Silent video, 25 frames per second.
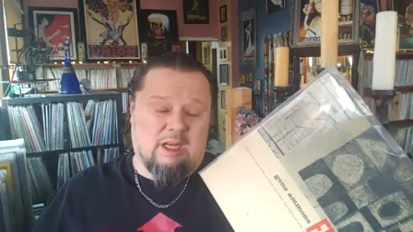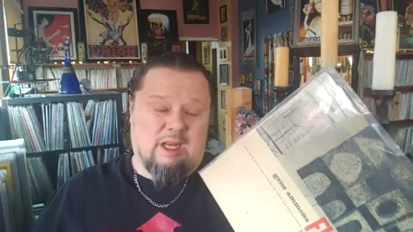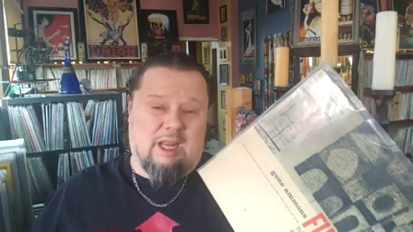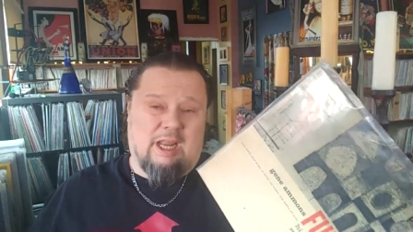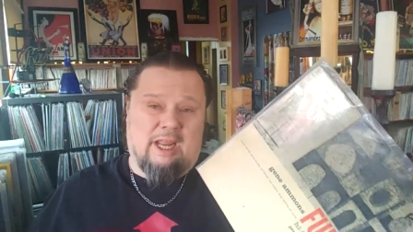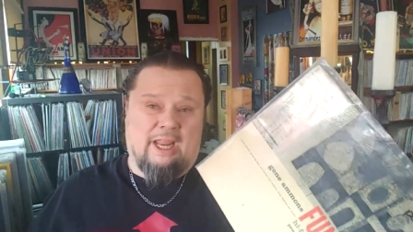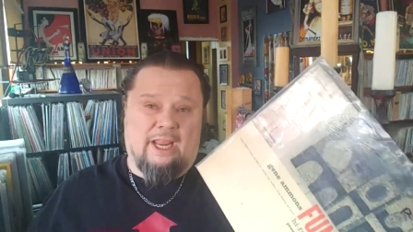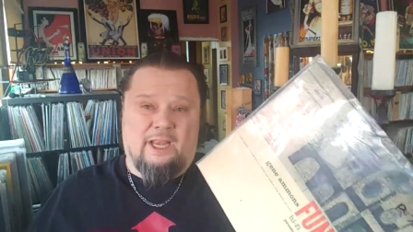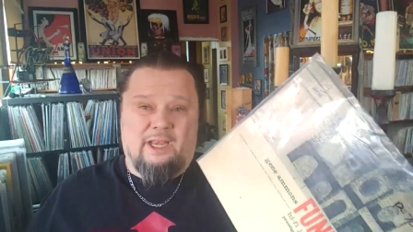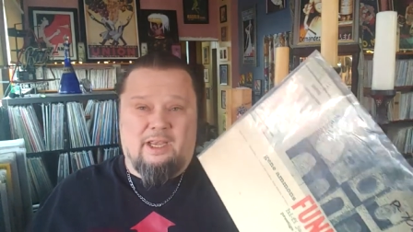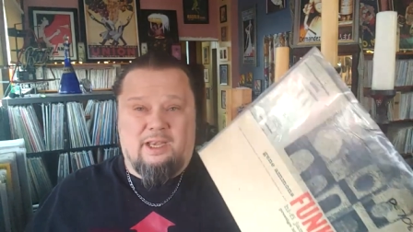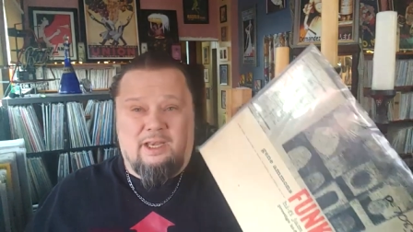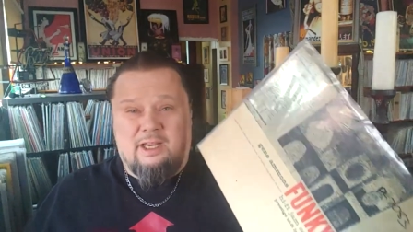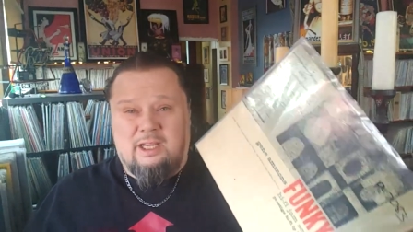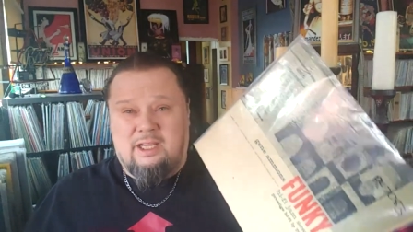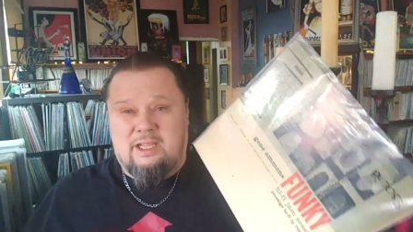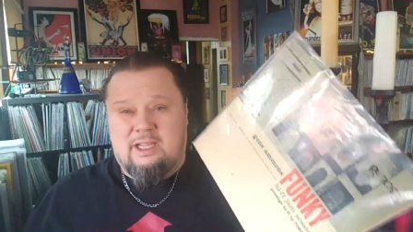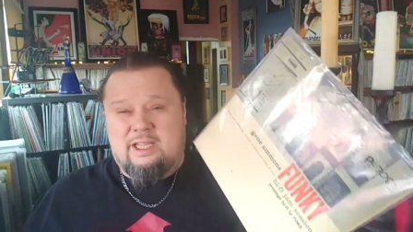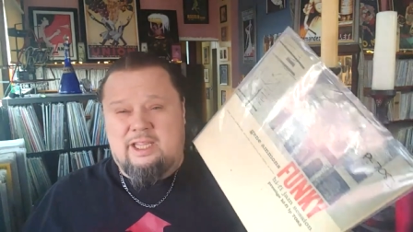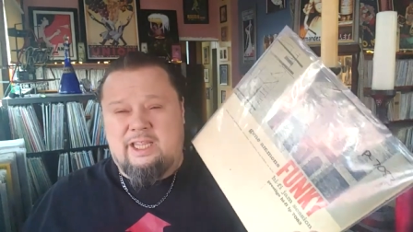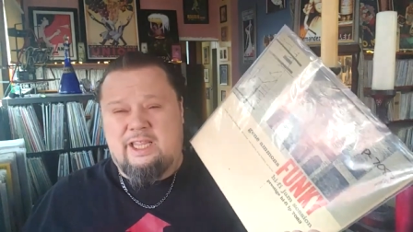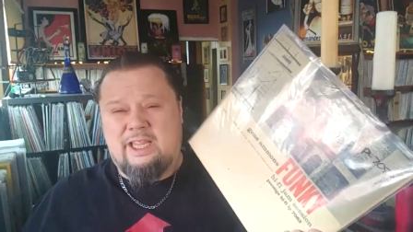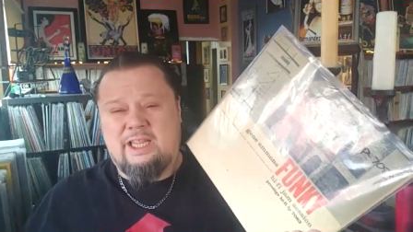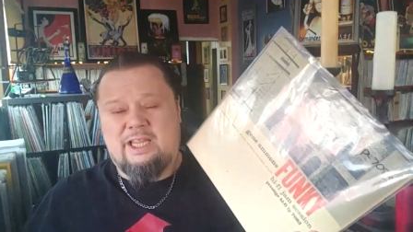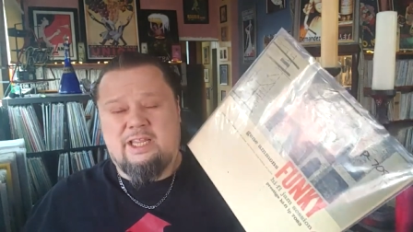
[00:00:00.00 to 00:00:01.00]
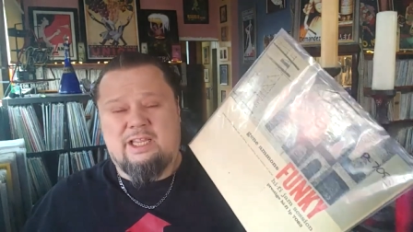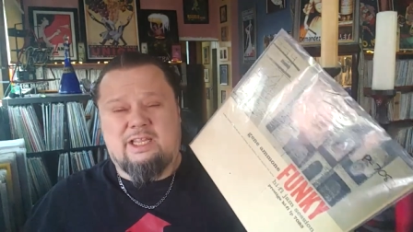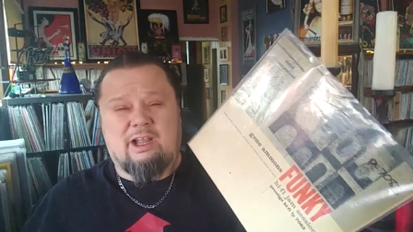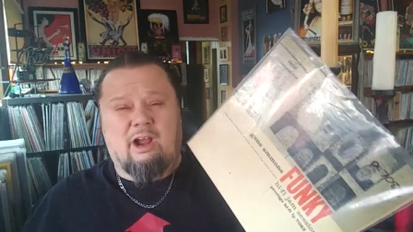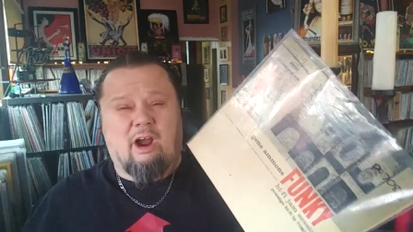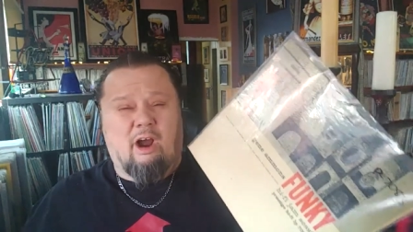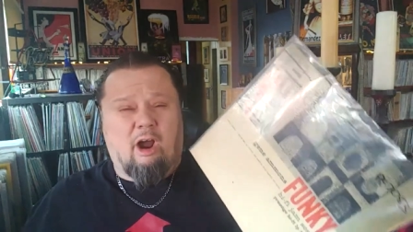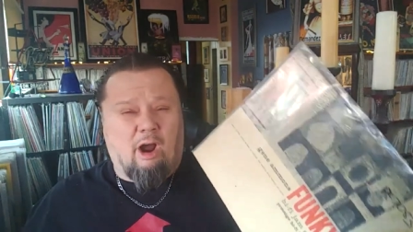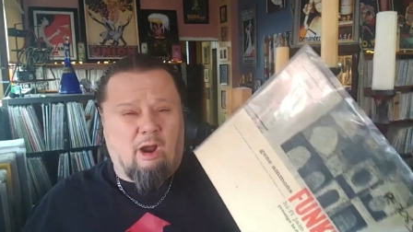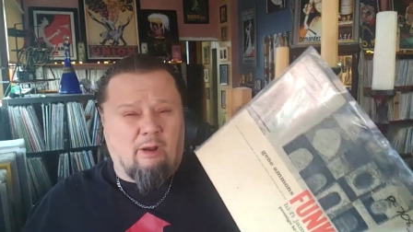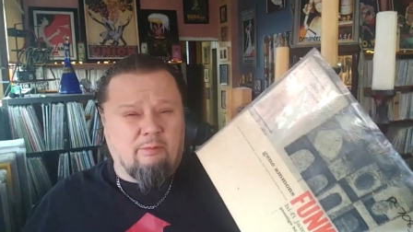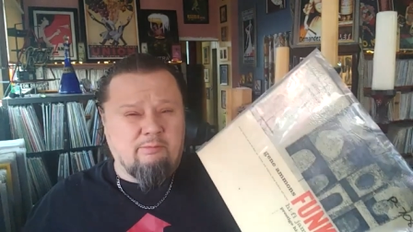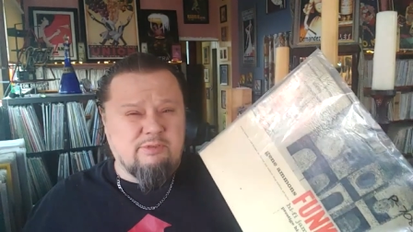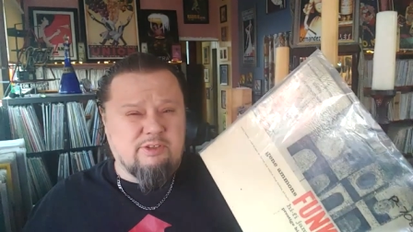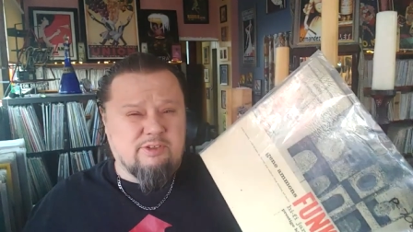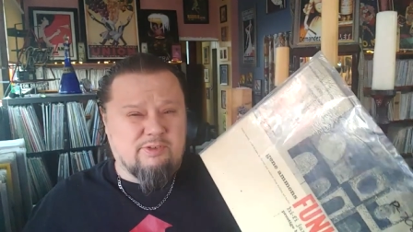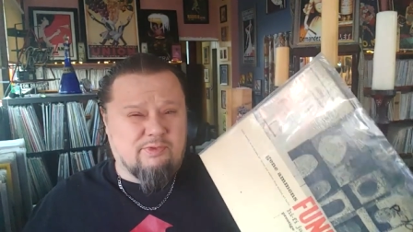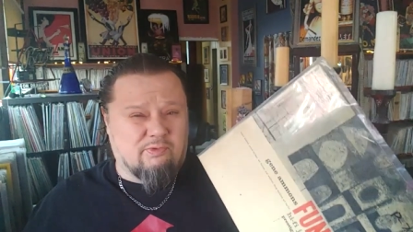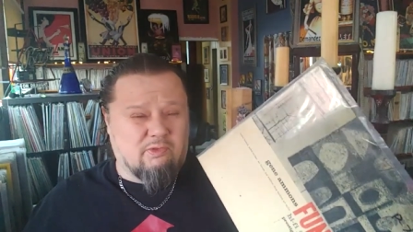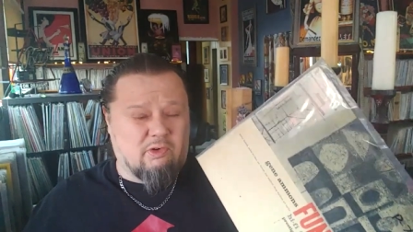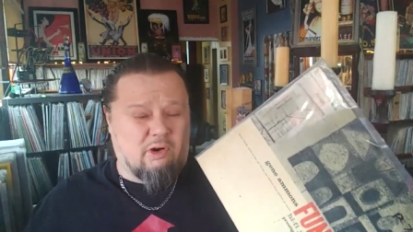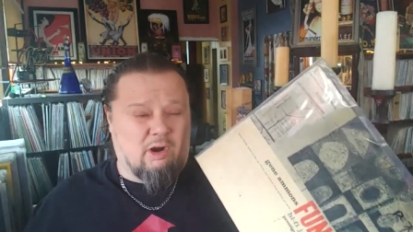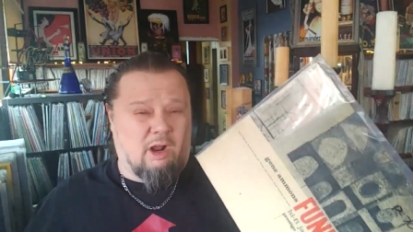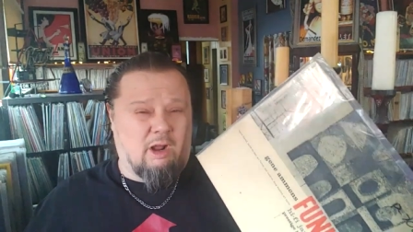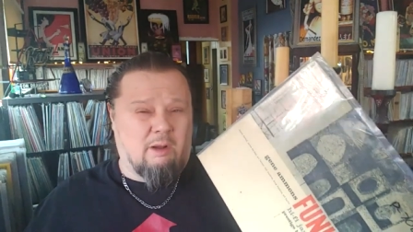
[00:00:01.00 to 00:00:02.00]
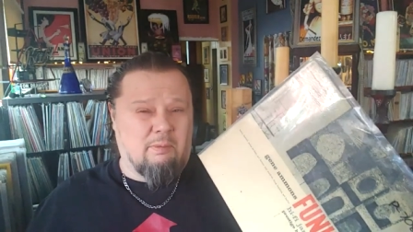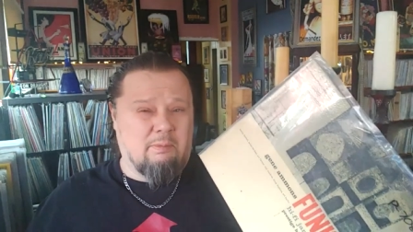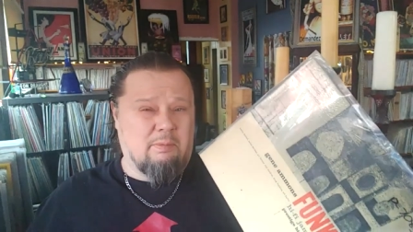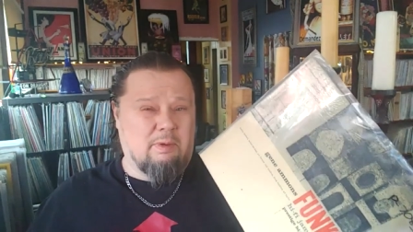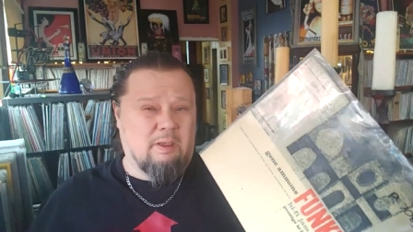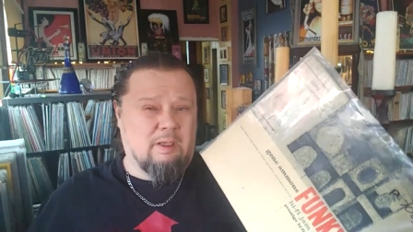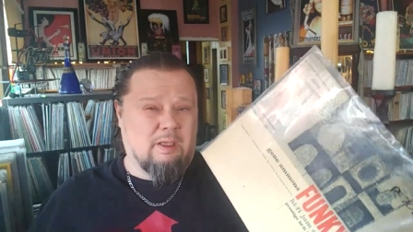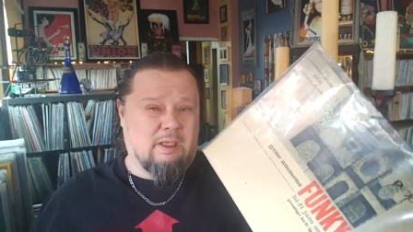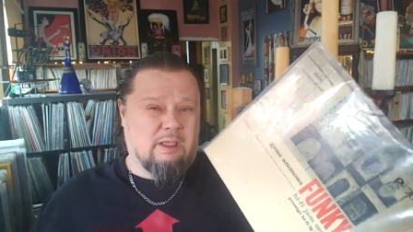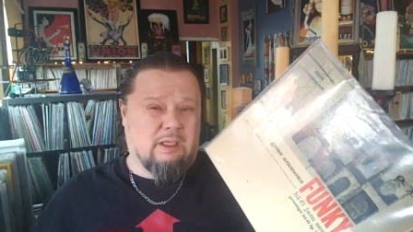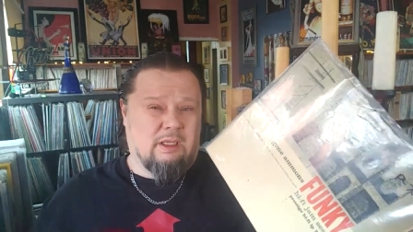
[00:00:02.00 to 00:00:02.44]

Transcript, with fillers: And he comes from